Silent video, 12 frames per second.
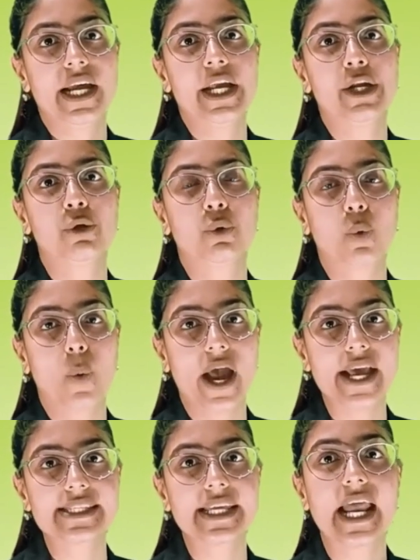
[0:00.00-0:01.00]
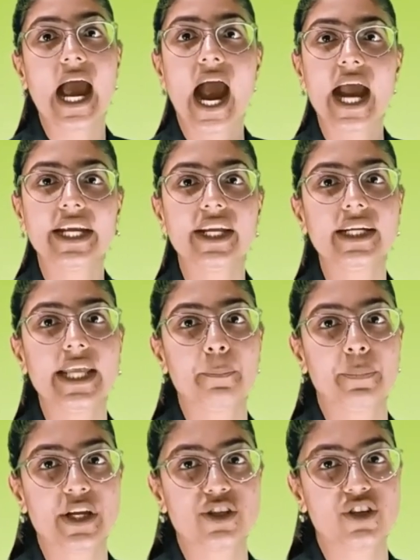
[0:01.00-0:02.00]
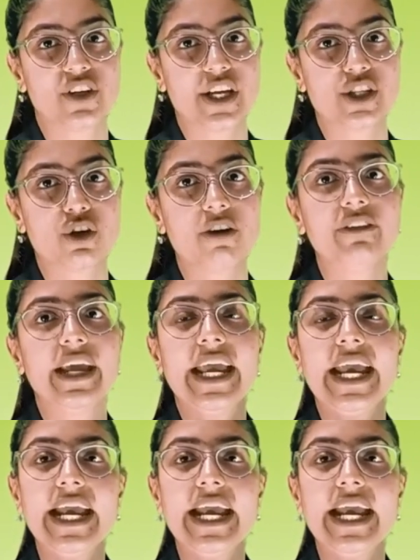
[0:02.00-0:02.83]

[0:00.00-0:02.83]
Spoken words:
It requires an ideal temperature range of